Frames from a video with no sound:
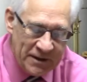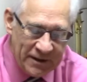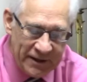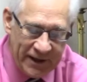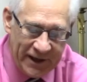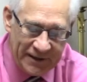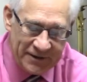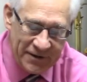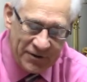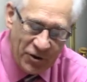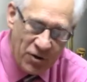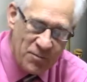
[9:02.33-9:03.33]
And
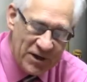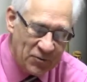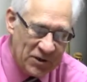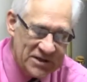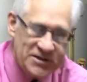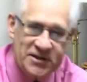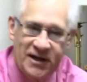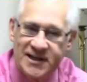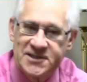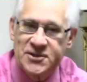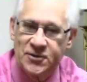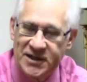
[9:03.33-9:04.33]
Norman was
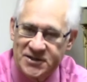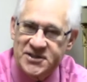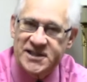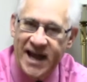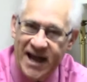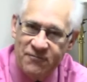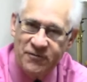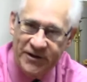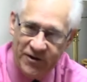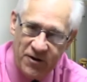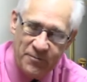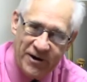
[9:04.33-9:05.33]
also on staff at
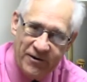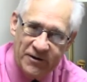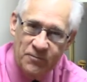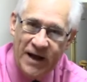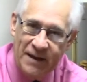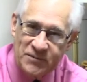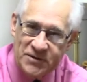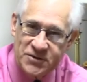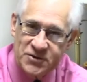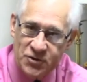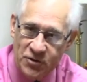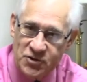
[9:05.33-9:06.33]
our American Baptist
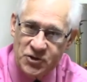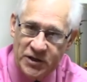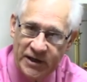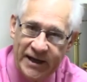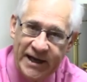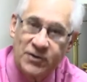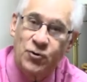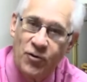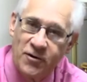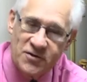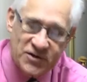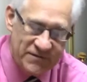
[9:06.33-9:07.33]
Church
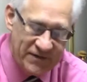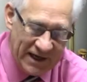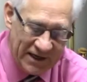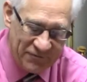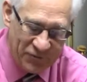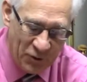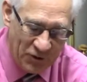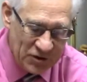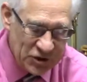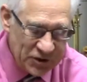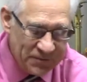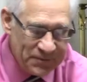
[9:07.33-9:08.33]
headquarters in Valley
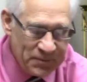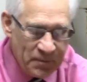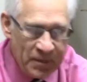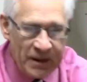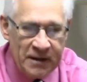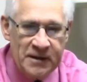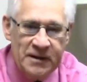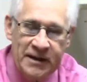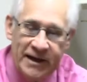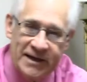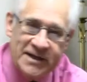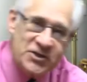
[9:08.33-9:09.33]
Forge.
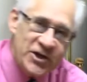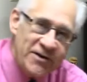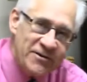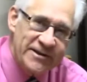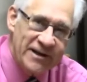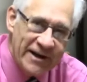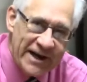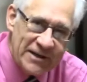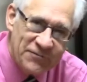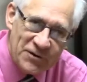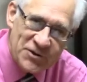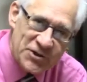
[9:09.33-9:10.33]
And he shared a
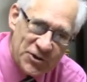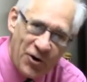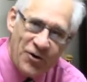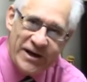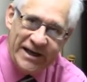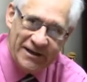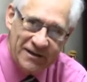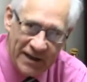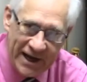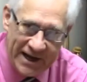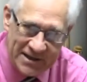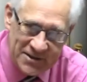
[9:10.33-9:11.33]
delightful story in
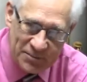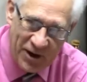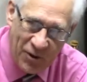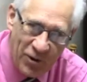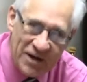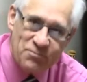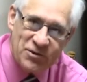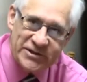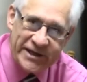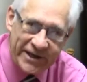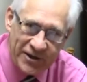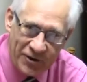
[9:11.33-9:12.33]
class about one
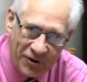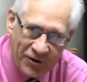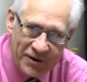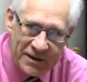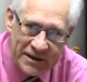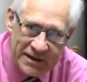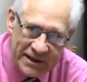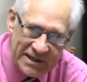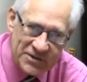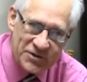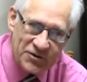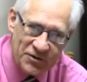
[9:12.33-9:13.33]
particular
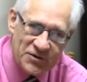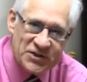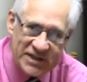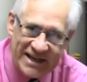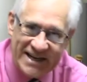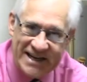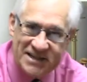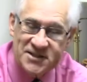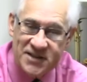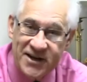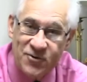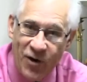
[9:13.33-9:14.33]
Easter Sunday
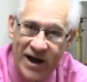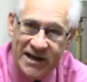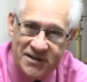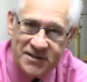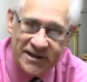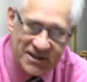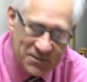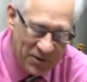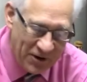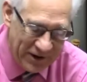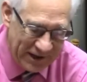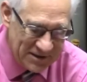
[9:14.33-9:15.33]
sunrise
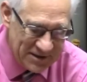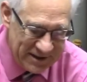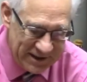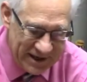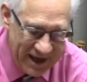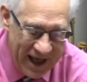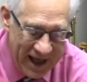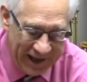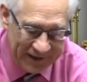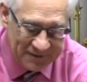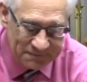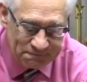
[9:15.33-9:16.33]
experience that he had.